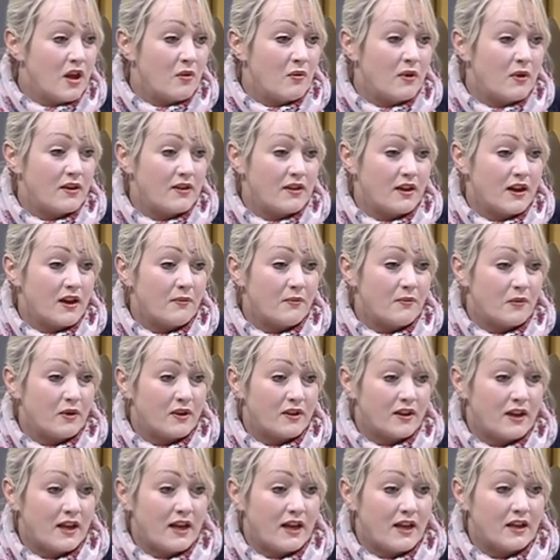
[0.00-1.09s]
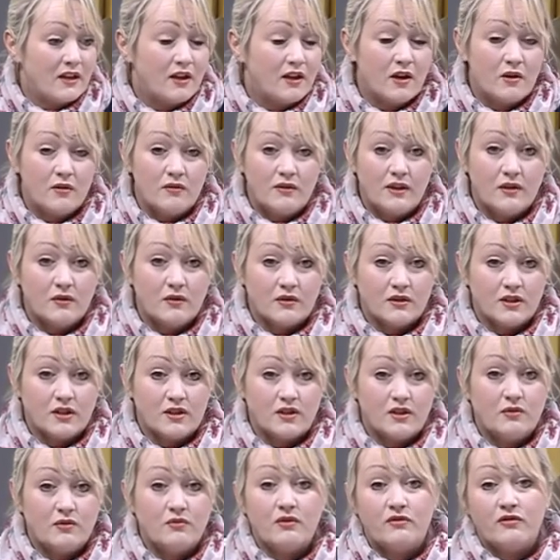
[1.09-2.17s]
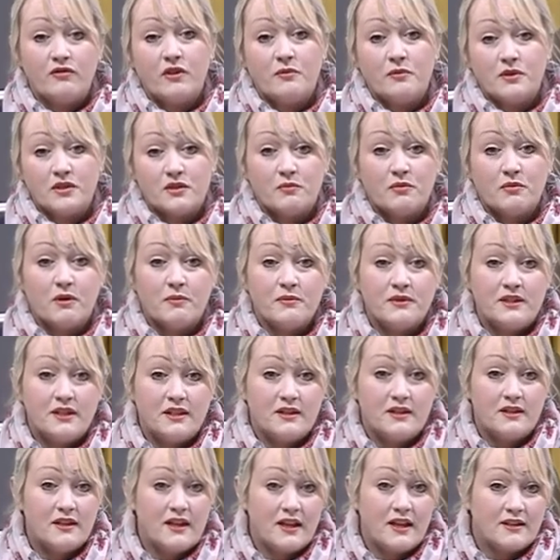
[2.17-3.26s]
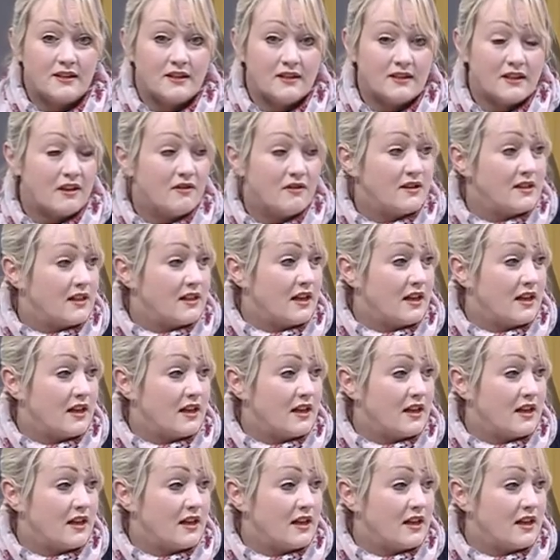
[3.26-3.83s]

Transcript: with a loan in order to refurbish the property to the necessary